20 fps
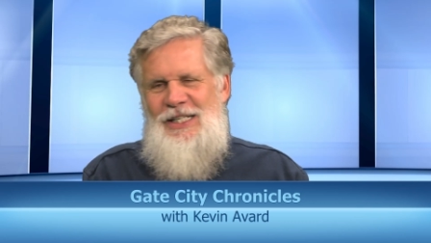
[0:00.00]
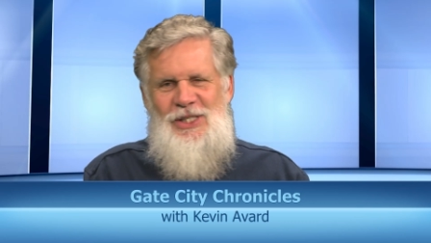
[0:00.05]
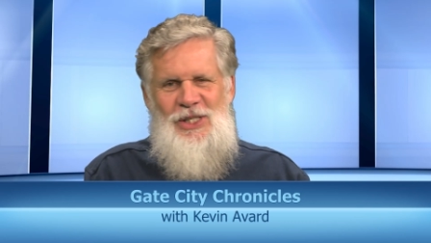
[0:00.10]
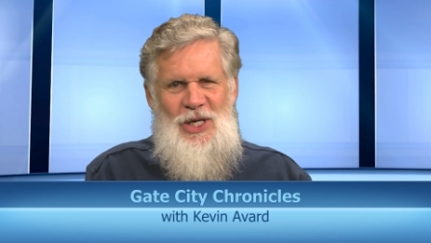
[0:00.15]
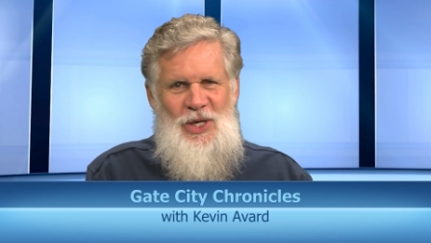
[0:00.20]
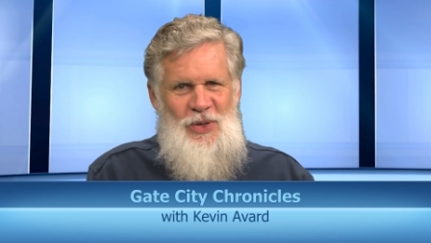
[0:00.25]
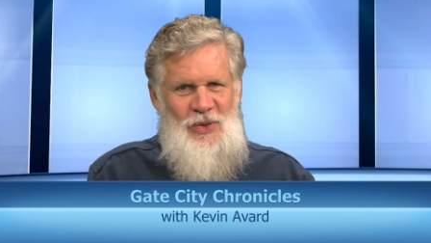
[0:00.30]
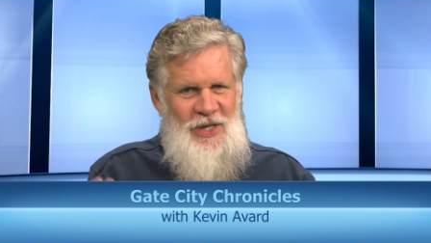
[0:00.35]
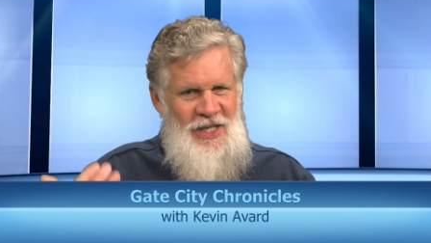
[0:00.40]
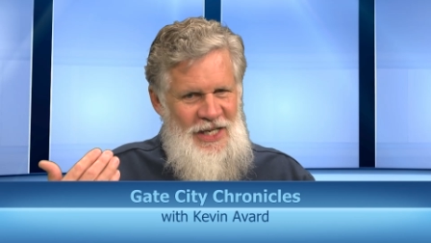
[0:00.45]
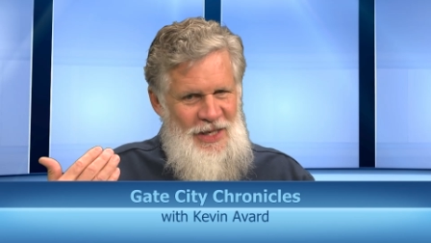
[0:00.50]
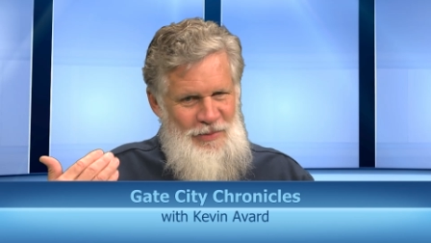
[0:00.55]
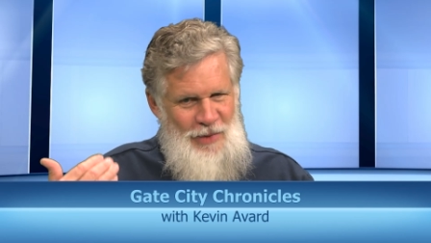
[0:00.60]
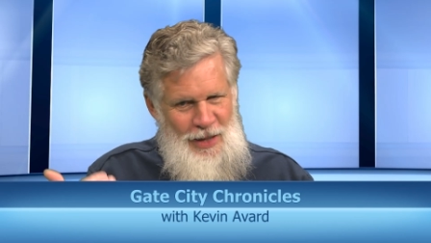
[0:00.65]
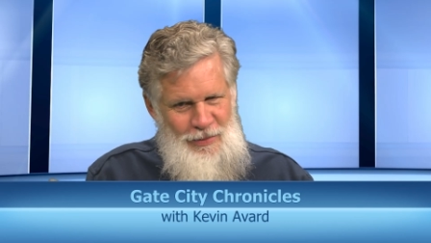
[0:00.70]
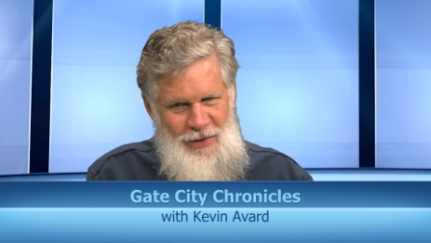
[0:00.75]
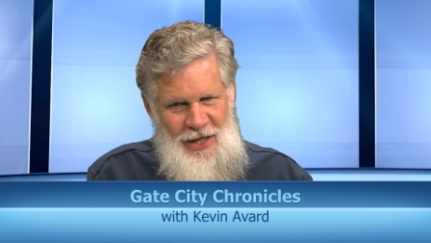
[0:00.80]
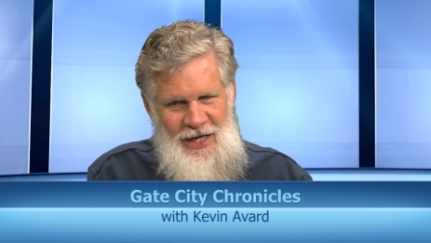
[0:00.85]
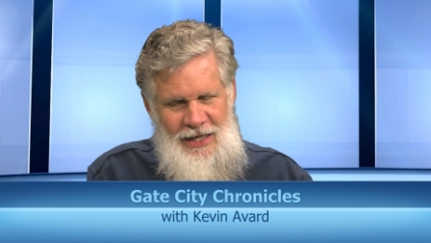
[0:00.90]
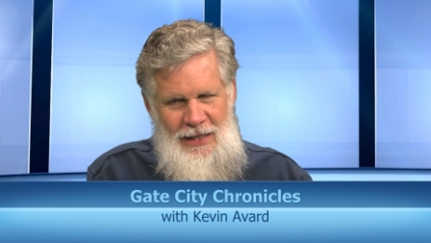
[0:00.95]
So in
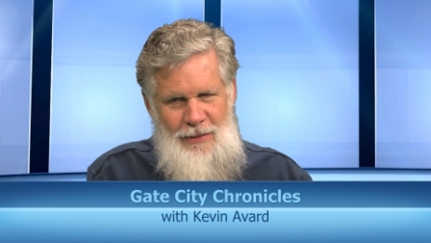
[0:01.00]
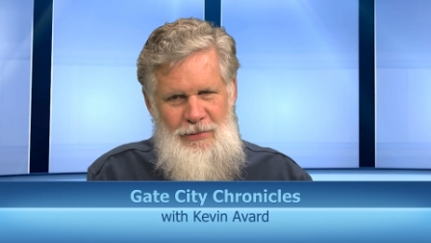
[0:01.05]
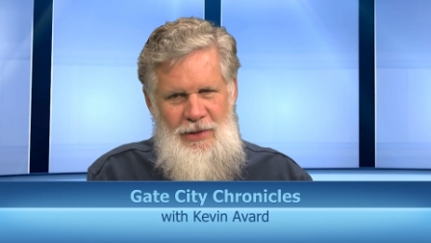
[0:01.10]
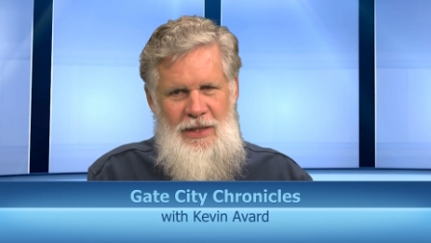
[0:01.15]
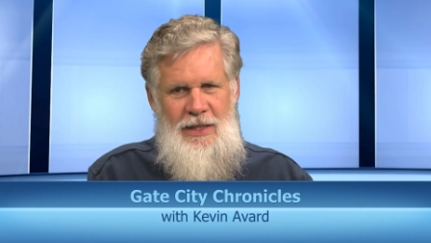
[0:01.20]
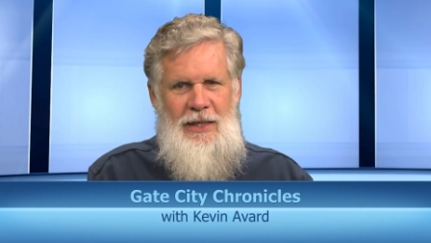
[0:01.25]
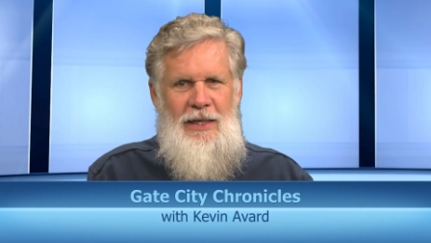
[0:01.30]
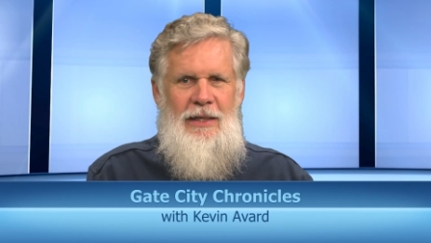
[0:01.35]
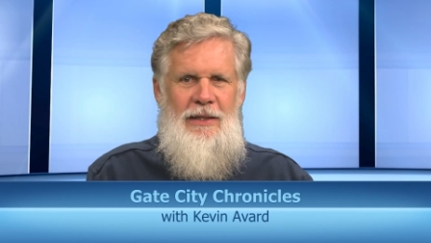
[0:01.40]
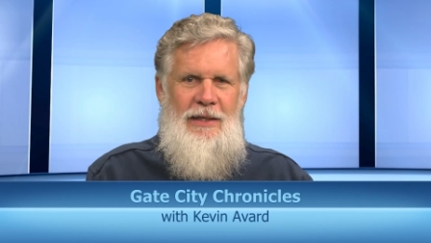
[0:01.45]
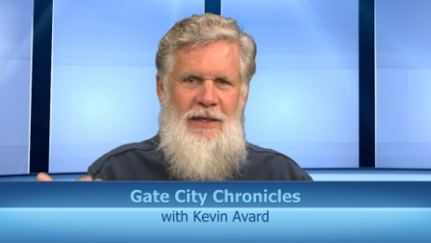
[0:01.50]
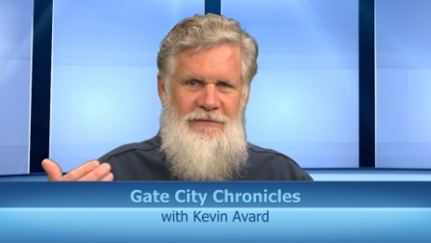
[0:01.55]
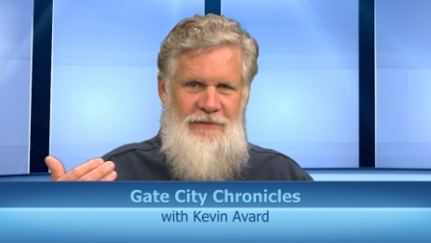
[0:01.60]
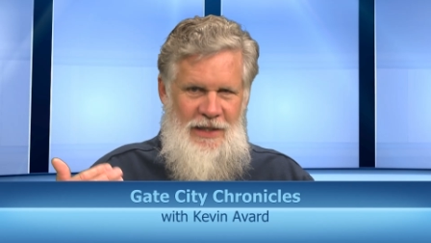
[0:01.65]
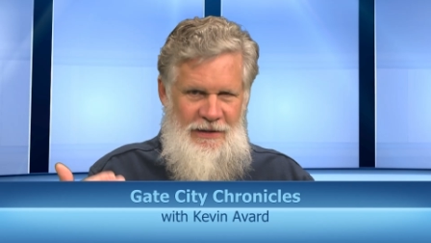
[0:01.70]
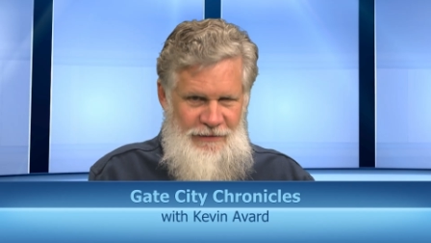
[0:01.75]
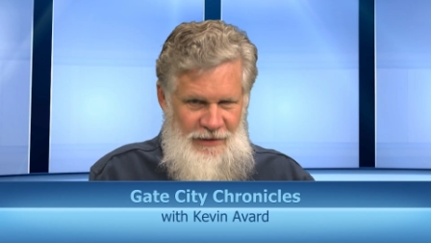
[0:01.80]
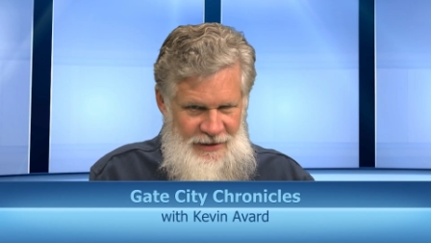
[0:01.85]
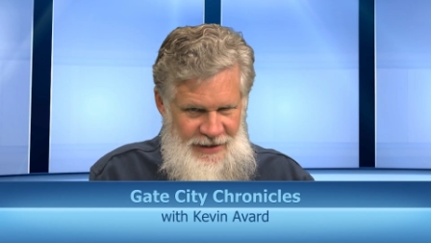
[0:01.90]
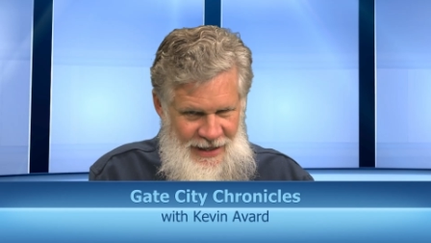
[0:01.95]
my mind, I'm thinking, I've
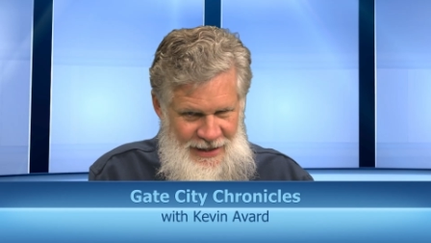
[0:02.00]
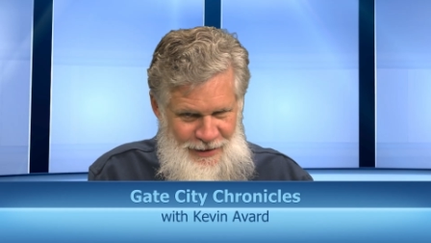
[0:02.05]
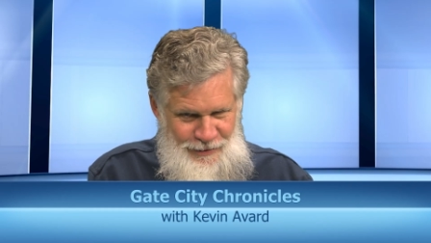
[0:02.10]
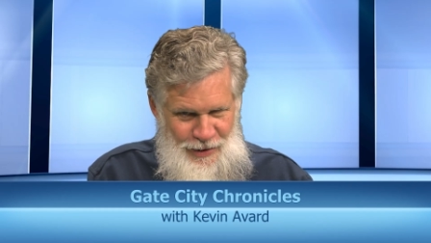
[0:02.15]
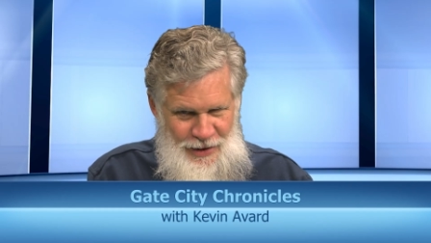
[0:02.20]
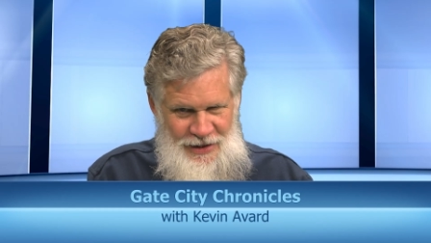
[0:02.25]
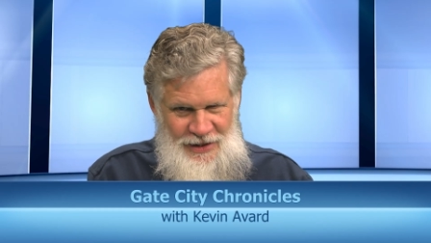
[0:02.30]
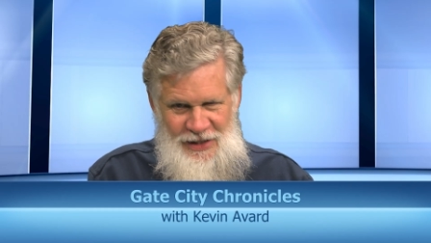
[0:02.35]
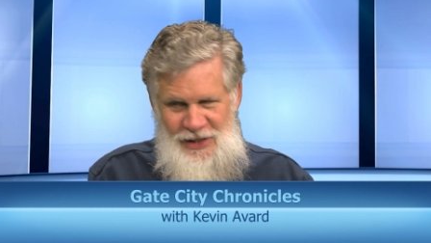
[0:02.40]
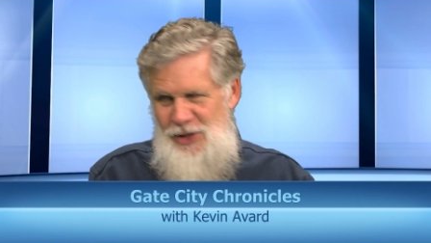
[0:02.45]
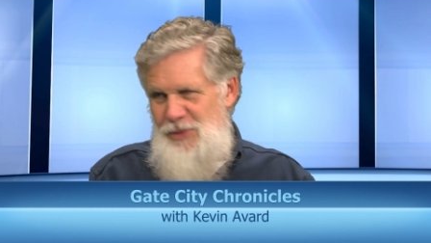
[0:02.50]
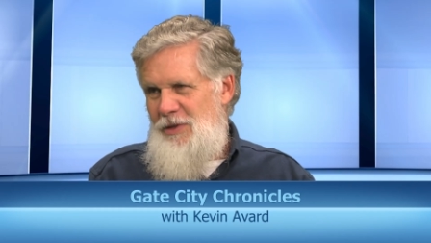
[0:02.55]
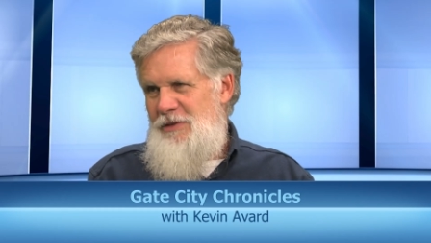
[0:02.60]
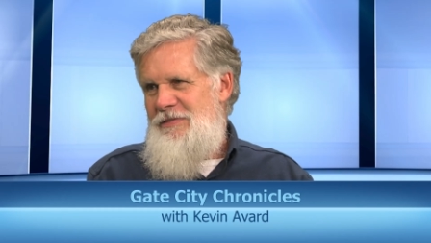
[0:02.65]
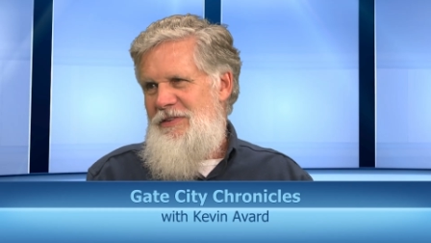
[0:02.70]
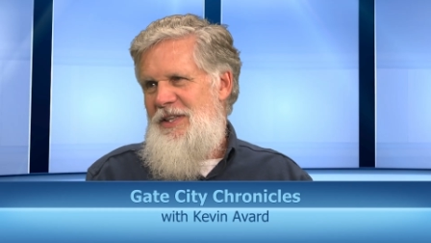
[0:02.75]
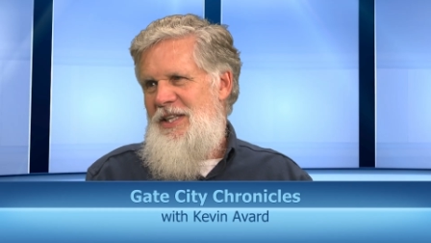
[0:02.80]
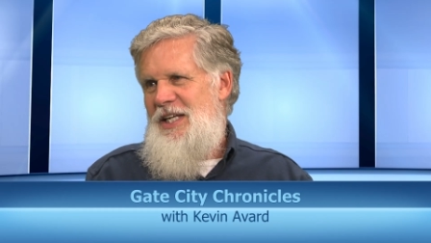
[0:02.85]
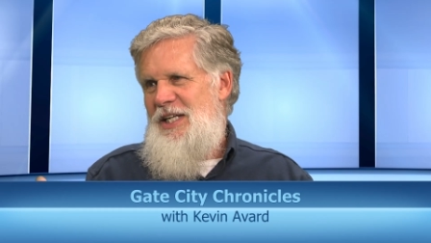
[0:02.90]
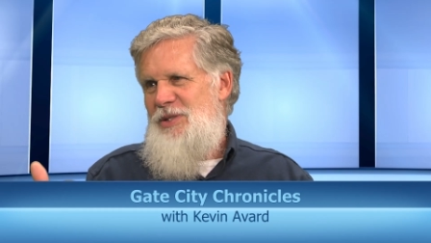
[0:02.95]
never landed one of these
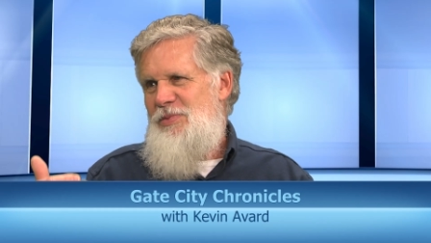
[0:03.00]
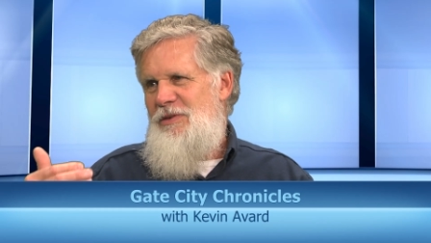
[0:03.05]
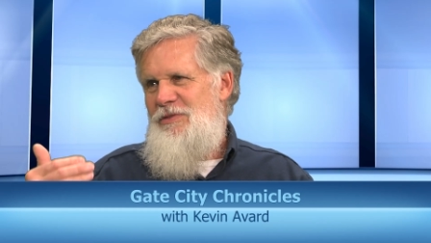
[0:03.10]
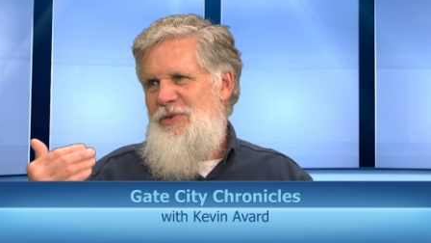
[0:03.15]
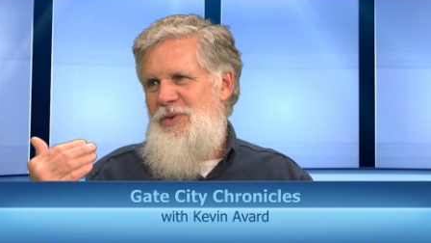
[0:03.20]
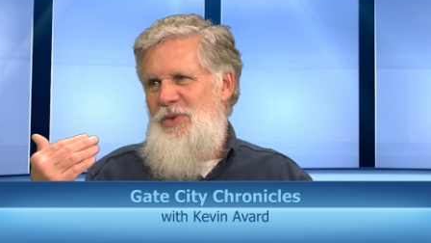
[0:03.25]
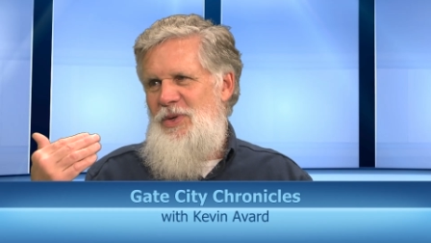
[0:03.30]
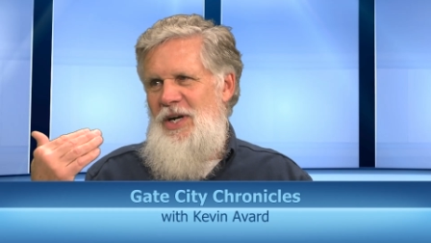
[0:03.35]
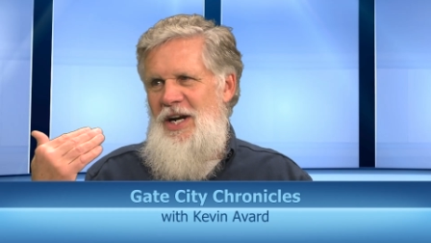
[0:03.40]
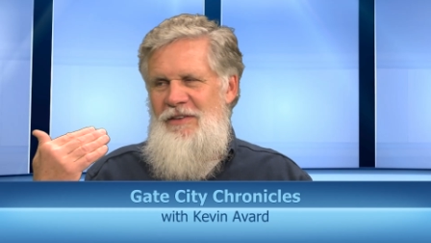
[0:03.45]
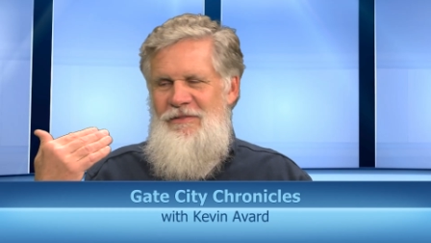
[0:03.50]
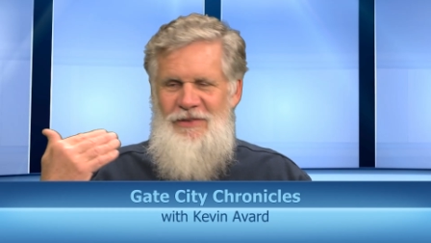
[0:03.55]
things before.